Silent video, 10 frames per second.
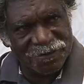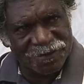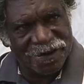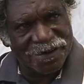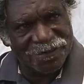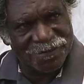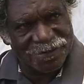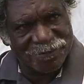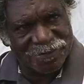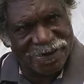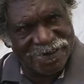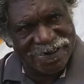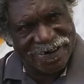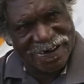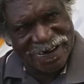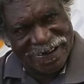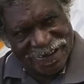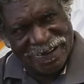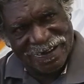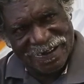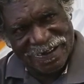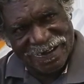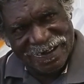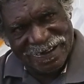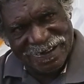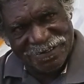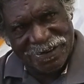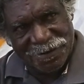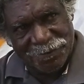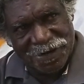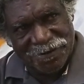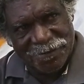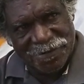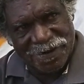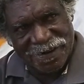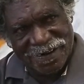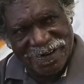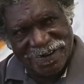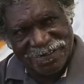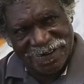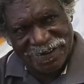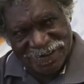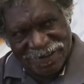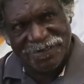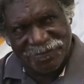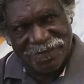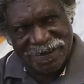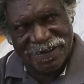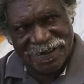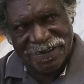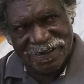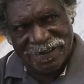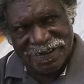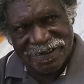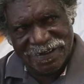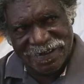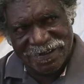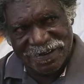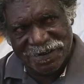Shark or something like that. Shark my dream. Shark, yeah. yeah.